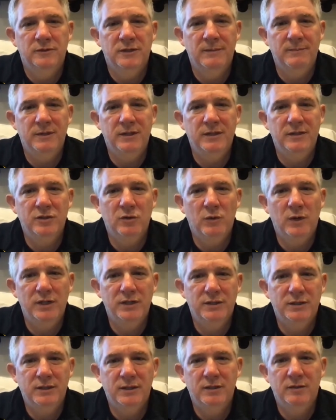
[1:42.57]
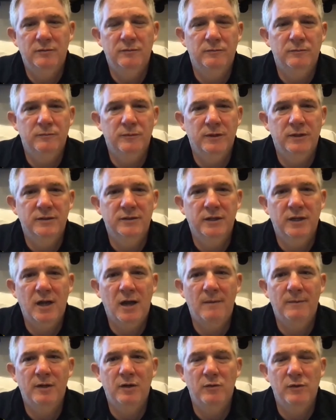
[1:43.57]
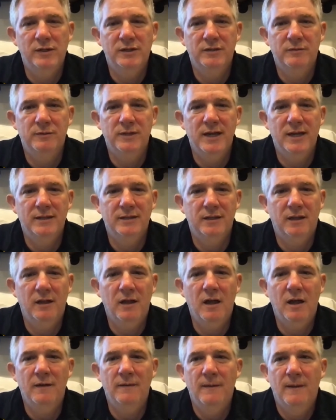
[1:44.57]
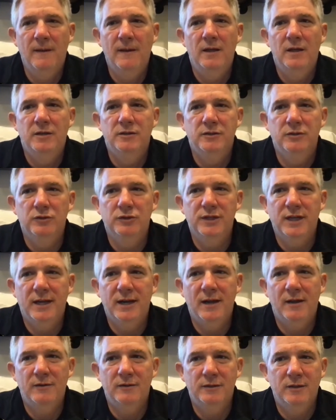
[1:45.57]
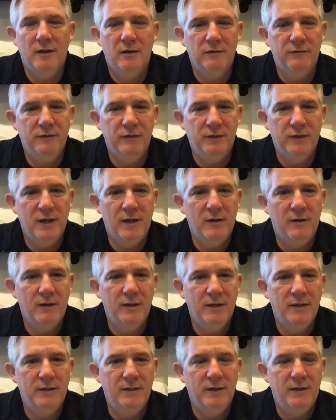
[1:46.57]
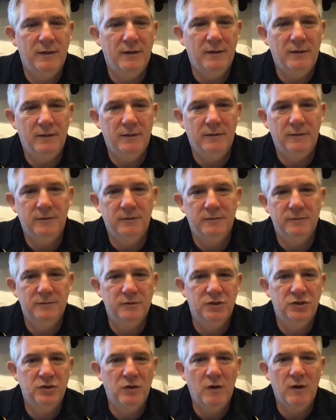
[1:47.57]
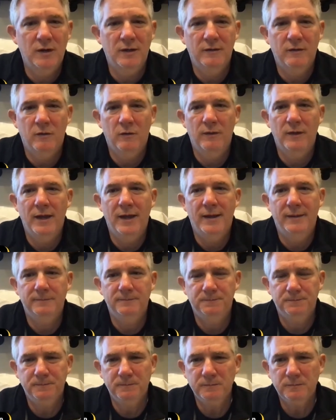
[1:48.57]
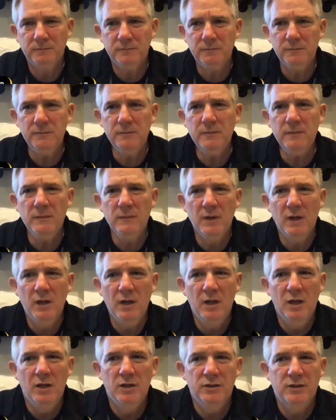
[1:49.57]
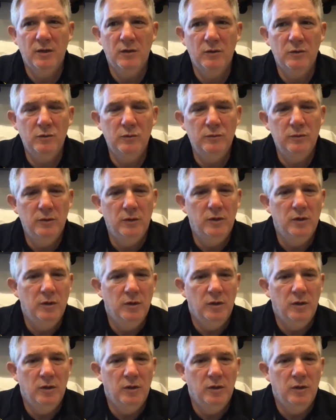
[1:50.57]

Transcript: sent me this question, and it's a common question we ask a lot. So shout out to Dr. Philnaw and Charlotte on that. So